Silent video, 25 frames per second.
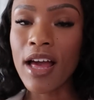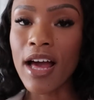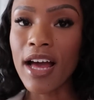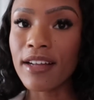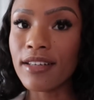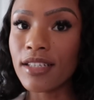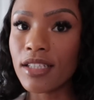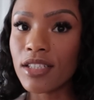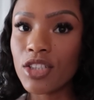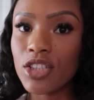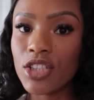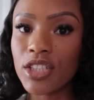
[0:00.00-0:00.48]

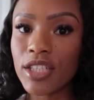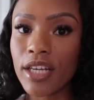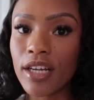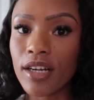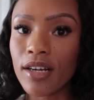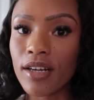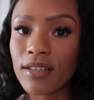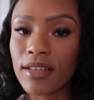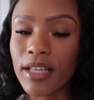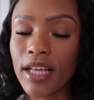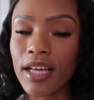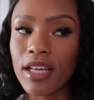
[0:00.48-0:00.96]
I did
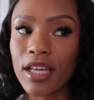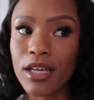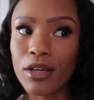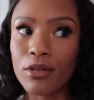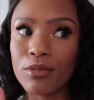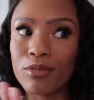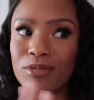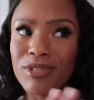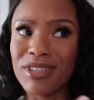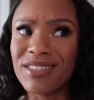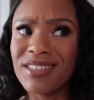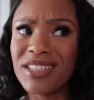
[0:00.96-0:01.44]
share, like,
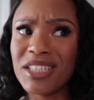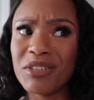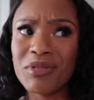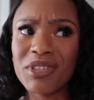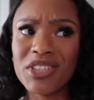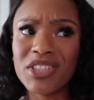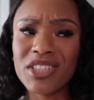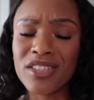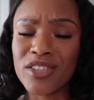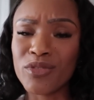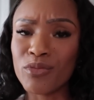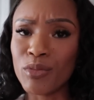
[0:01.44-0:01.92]
it really
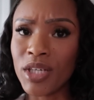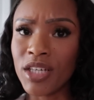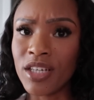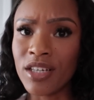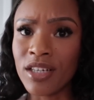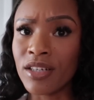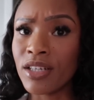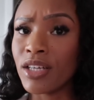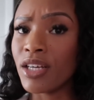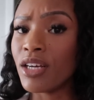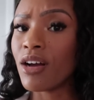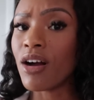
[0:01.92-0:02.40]
was just me
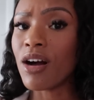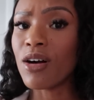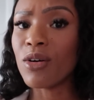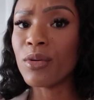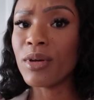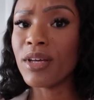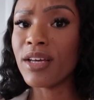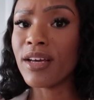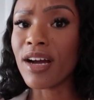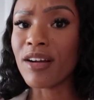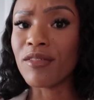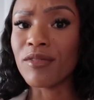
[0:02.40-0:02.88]
cooking all
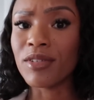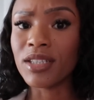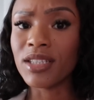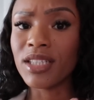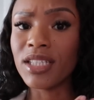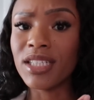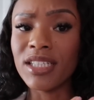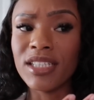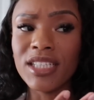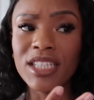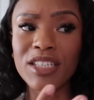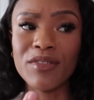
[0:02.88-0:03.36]
week. I
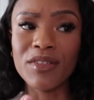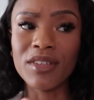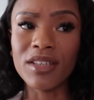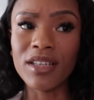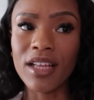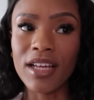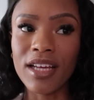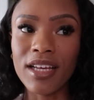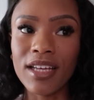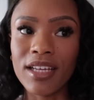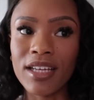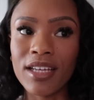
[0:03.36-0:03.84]
really didn't even,
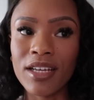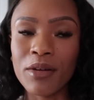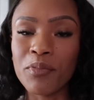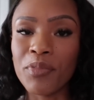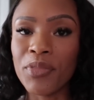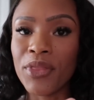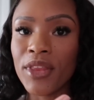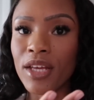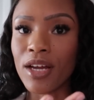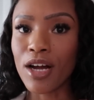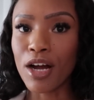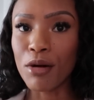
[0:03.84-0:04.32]
like,
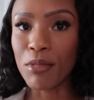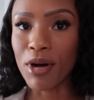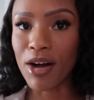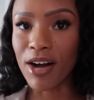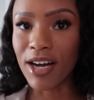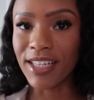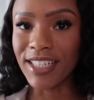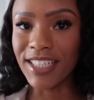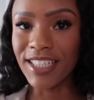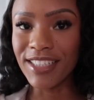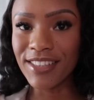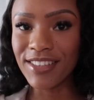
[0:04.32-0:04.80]
come
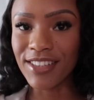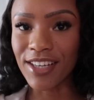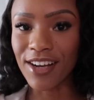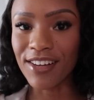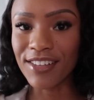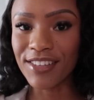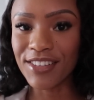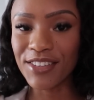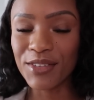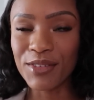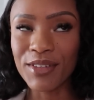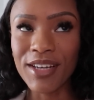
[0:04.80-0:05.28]
on and
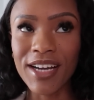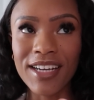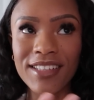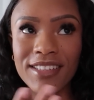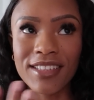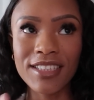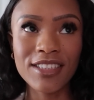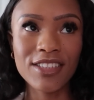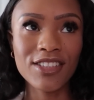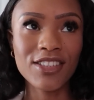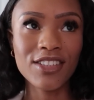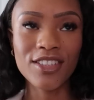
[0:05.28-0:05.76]
talk to you
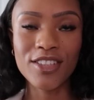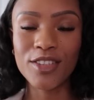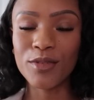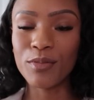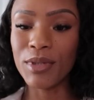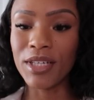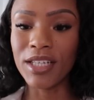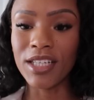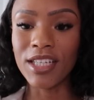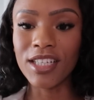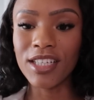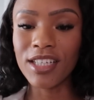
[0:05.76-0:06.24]
guys. It's
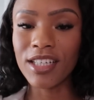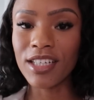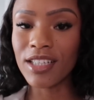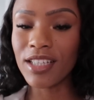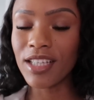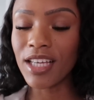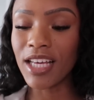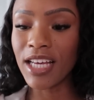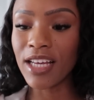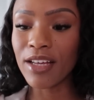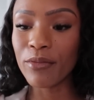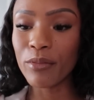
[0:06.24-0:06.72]
just been
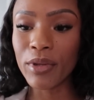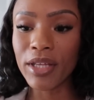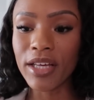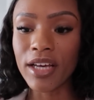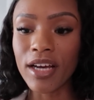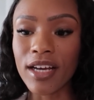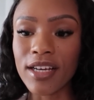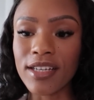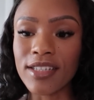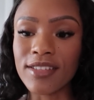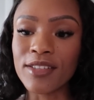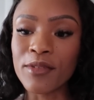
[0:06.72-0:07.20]
cooking
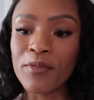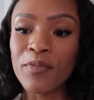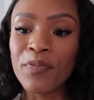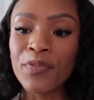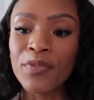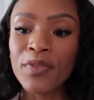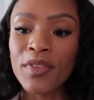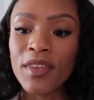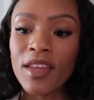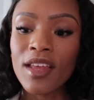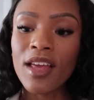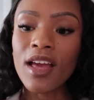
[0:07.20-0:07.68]
because,
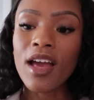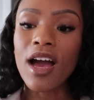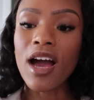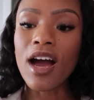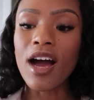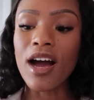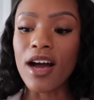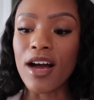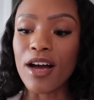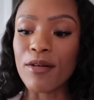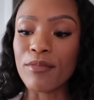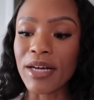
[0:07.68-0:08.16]

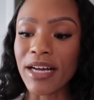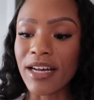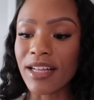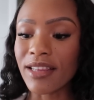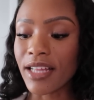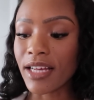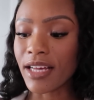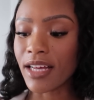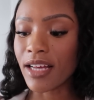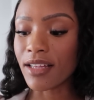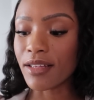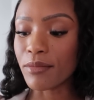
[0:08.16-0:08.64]
um,
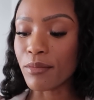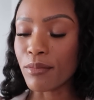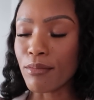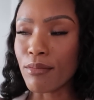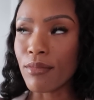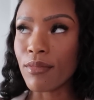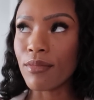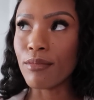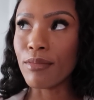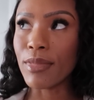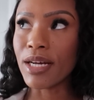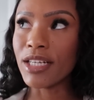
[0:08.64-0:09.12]
like I
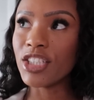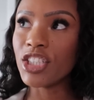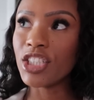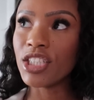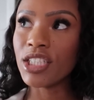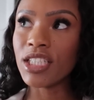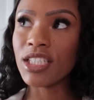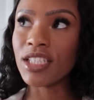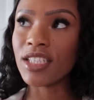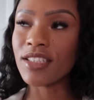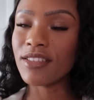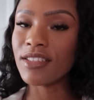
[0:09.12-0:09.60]

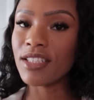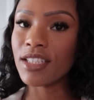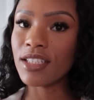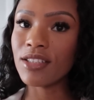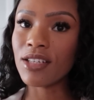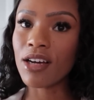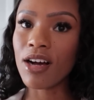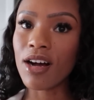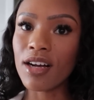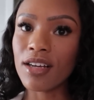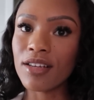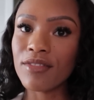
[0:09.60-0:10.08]
mentioned in a
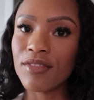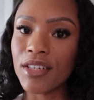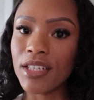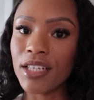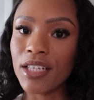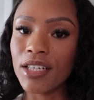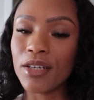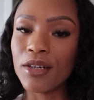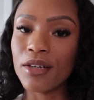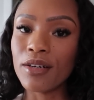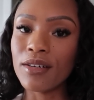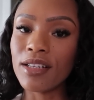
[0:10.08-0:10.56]
TikTok
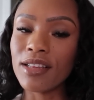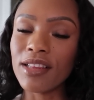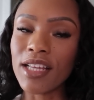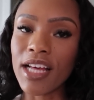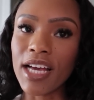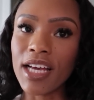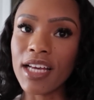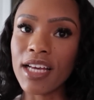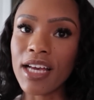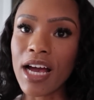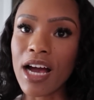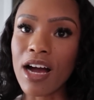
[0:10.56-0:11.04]
video,
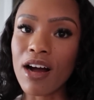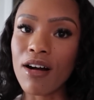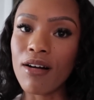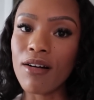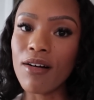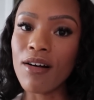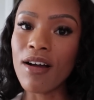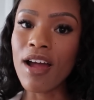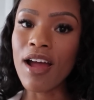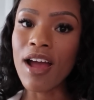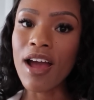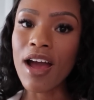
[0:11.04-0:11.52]
like
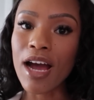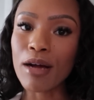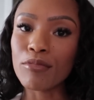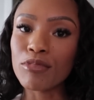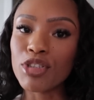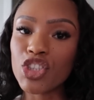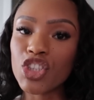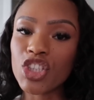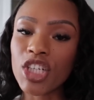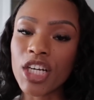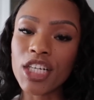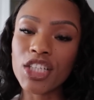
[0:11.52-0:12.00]
how I'm
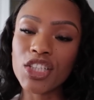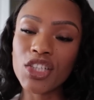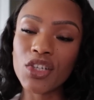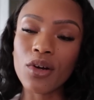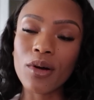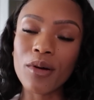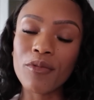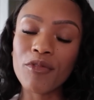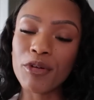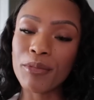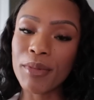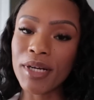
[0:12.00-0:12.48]
just trying to
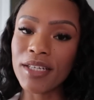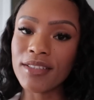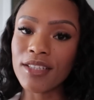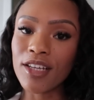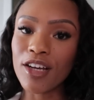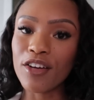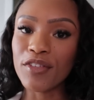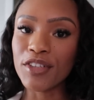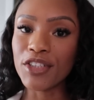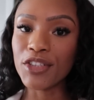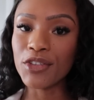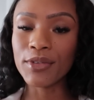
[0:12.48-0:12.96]
show up for
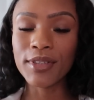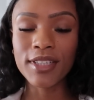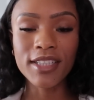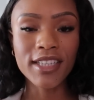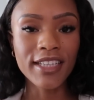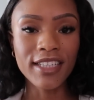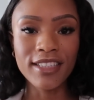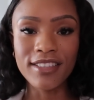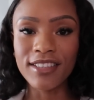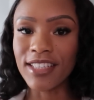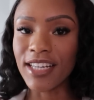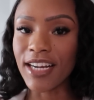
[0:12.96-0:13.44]
myself and do the
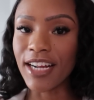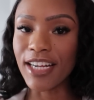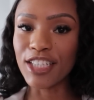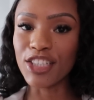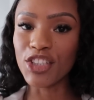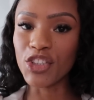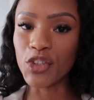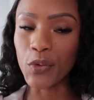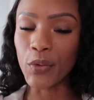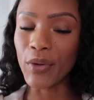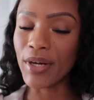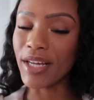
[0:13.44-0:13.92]
things that I
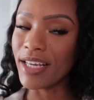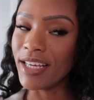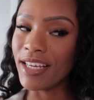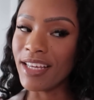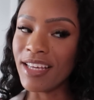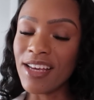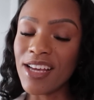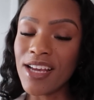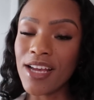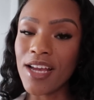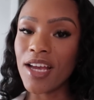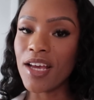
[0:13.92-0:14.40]
enjoy.